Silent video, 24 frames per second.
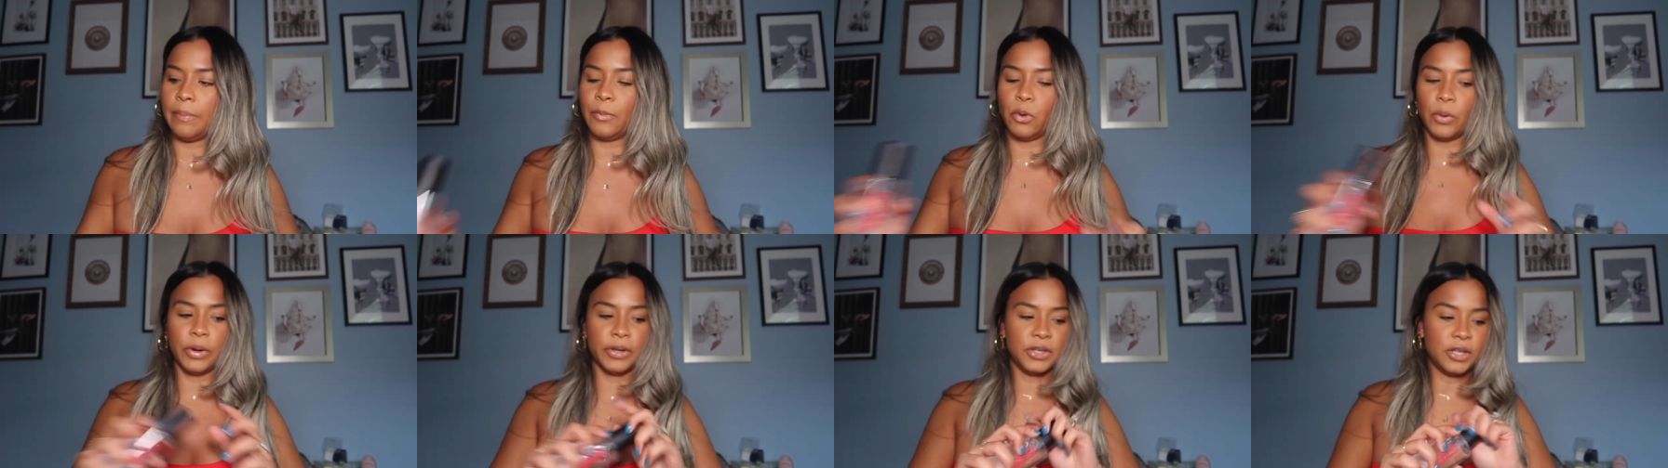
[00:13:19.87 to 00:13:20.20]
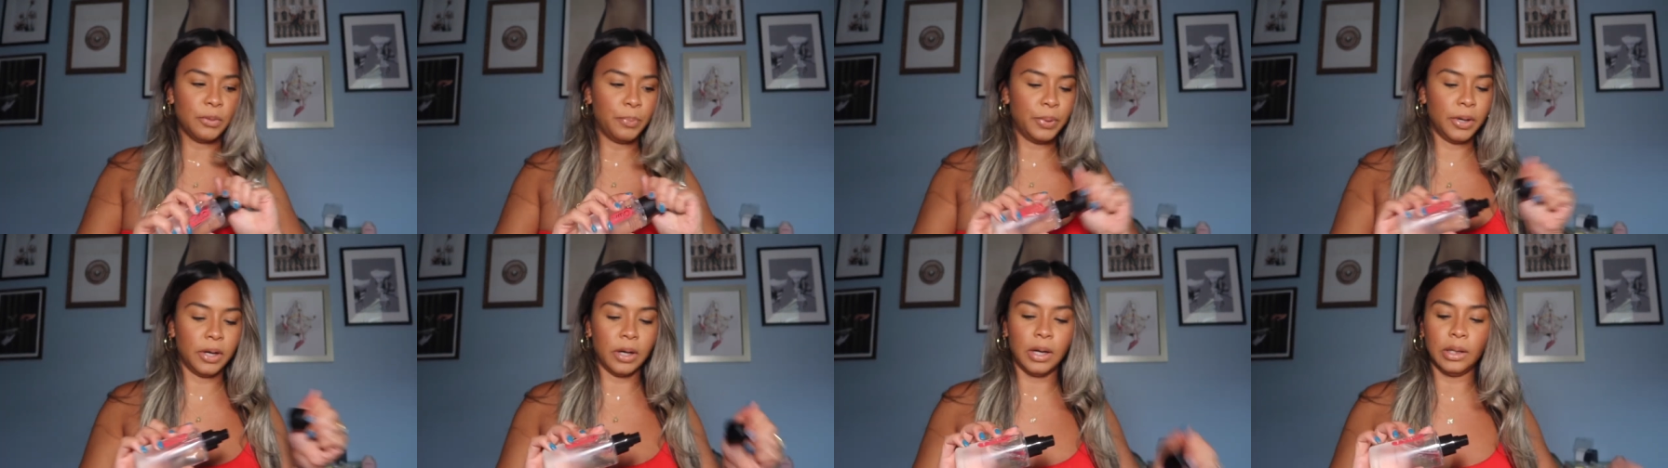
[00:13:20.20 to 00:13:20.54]
I'm going
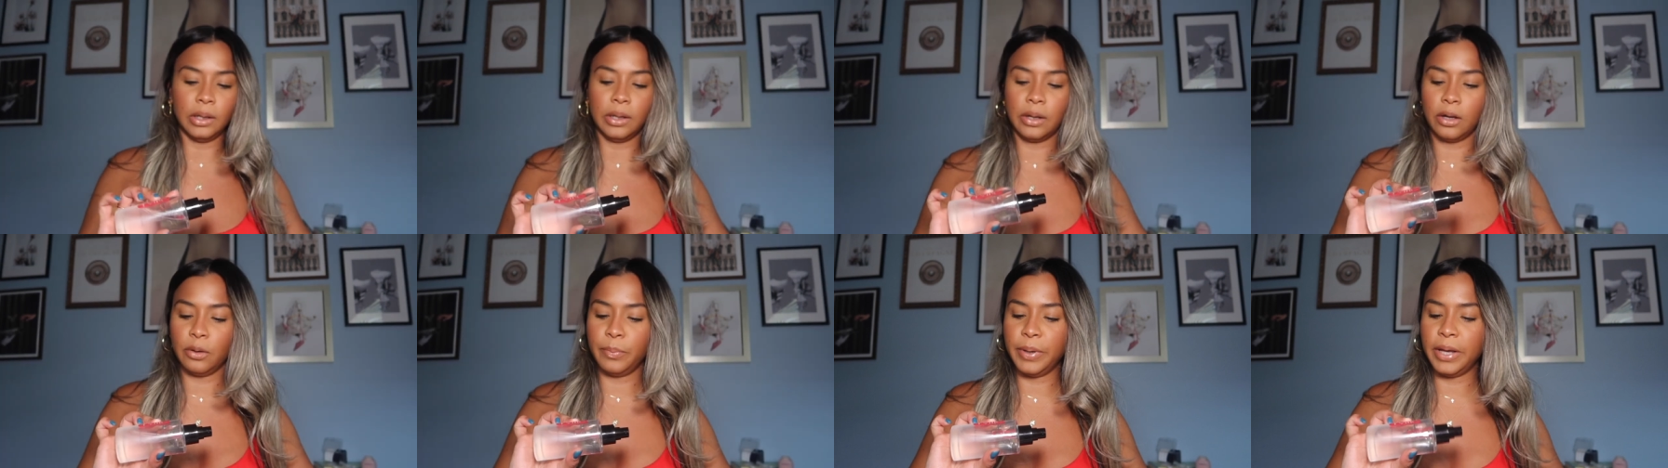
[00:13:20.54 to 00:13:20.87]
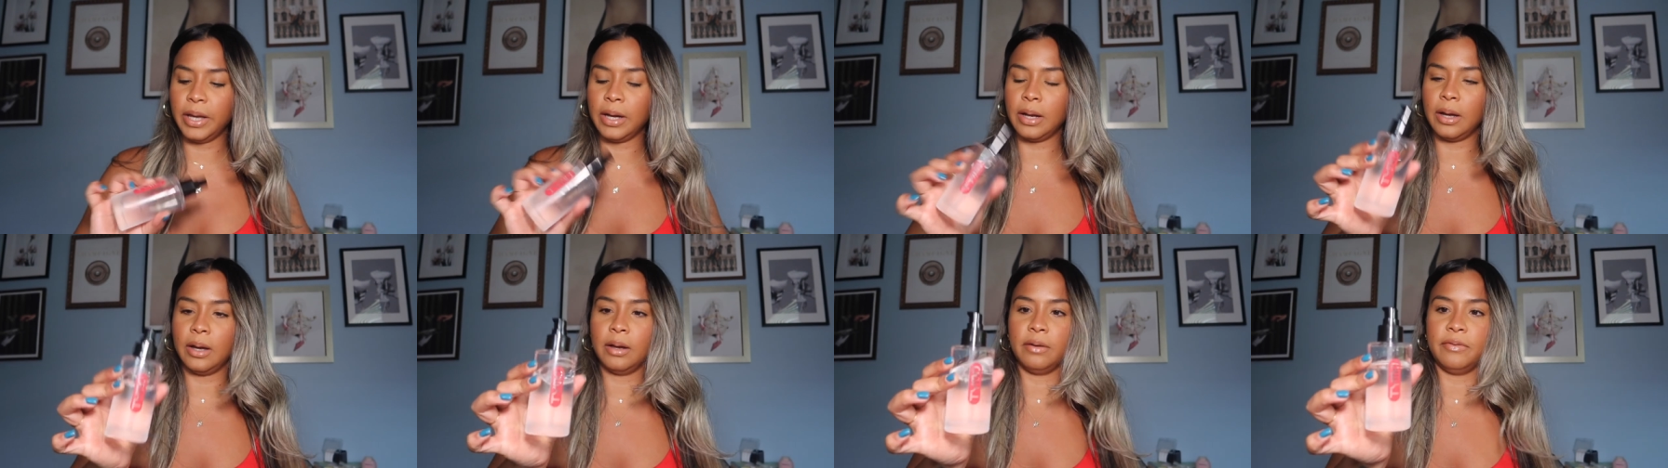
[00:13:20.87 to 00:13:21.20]
to put a little
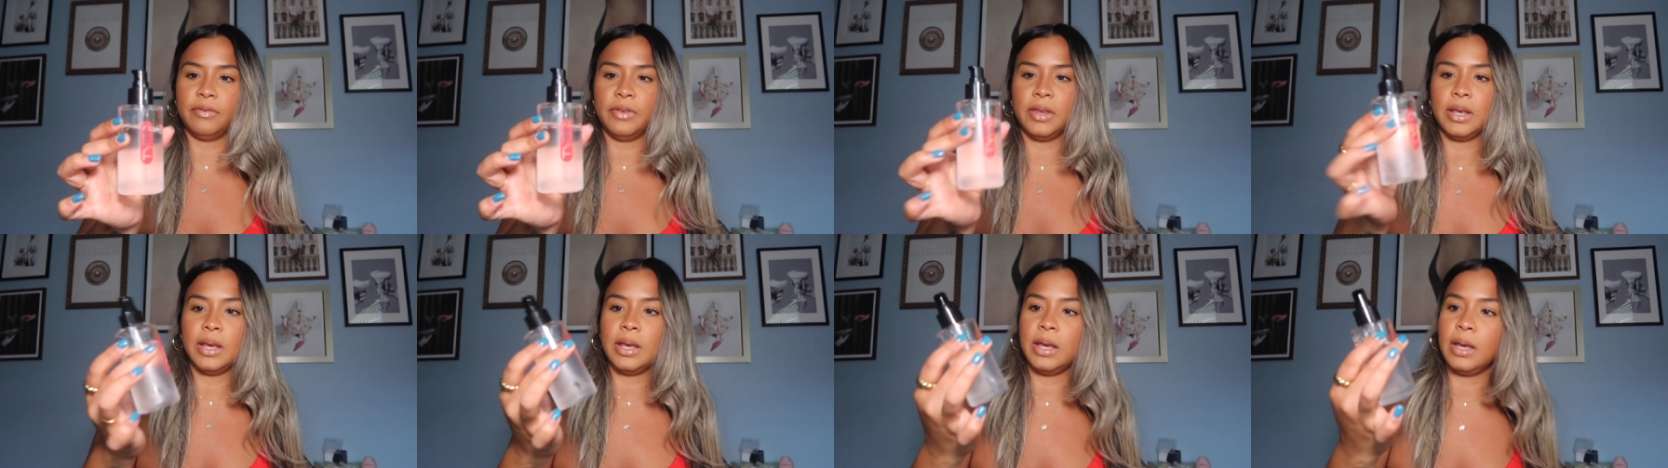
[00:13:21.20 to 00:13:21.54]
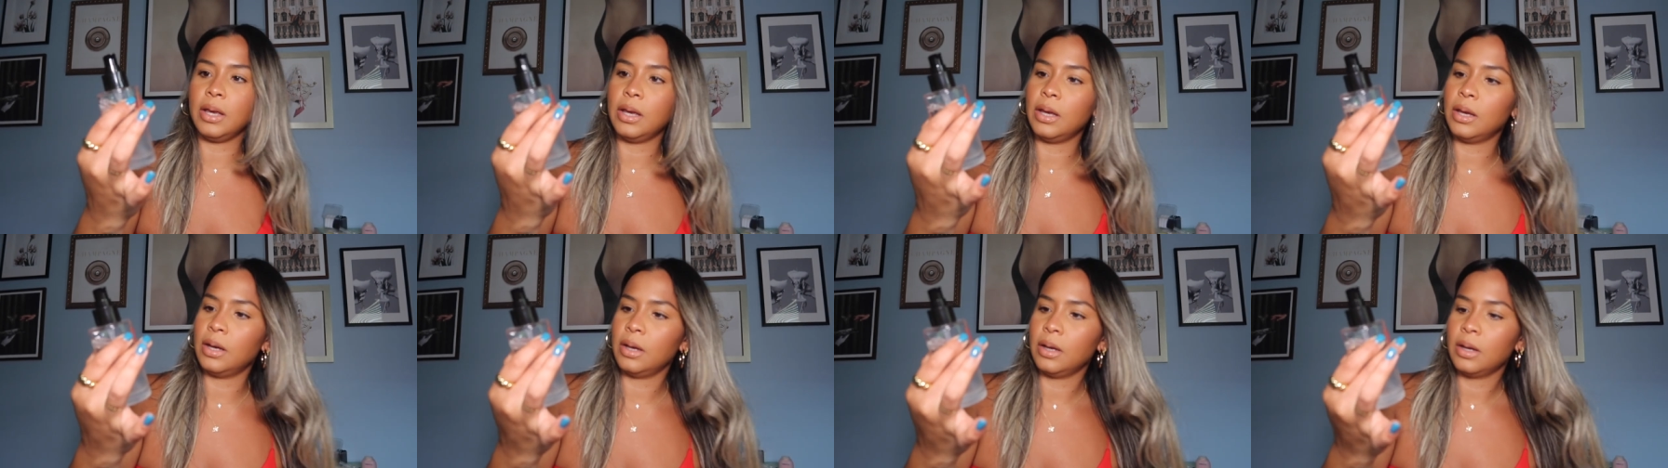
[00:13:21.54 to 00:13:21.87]
bit of
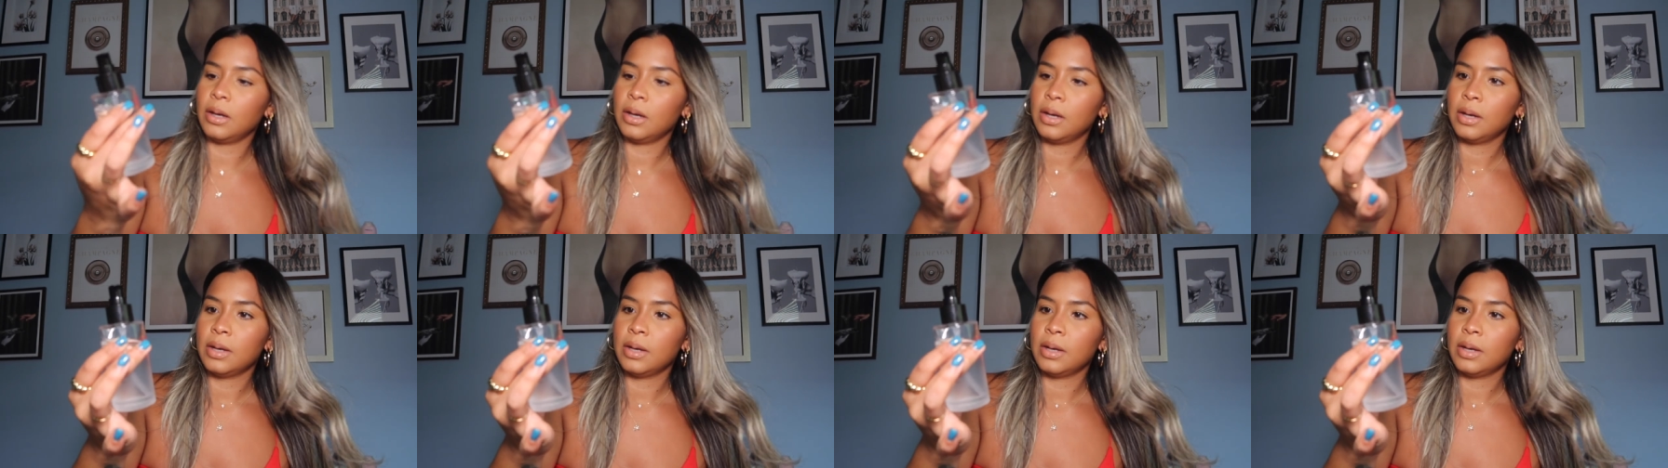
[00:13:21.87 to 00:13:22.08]
the